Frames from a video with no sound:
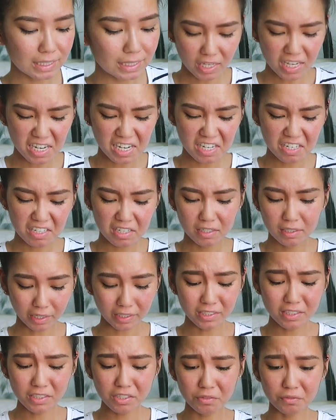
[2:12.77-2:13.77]
then I
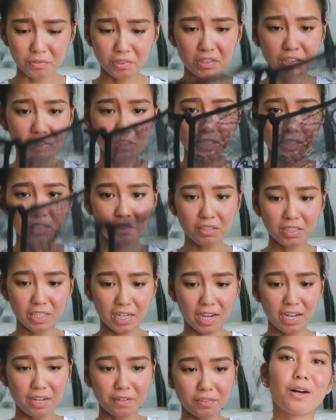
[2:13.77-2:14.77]
think it's a really good skill to
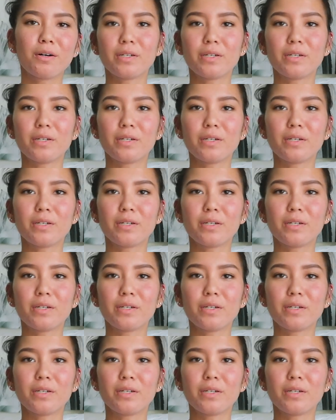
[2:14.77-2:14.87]
have.